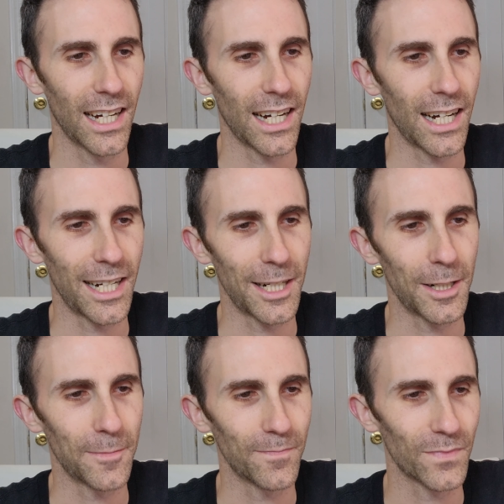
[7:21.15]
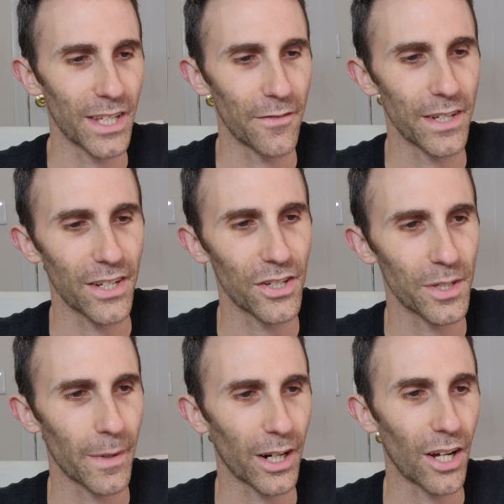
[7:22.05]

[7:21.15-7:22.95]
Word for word: yeah, VIG is about